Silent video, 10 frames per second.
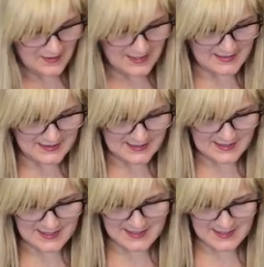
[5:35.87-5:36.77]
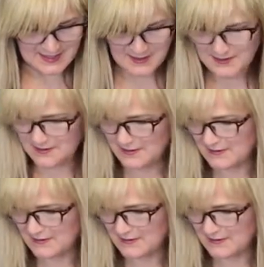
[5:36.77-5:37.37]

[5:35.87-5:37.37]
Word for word: ahead and stick it on there.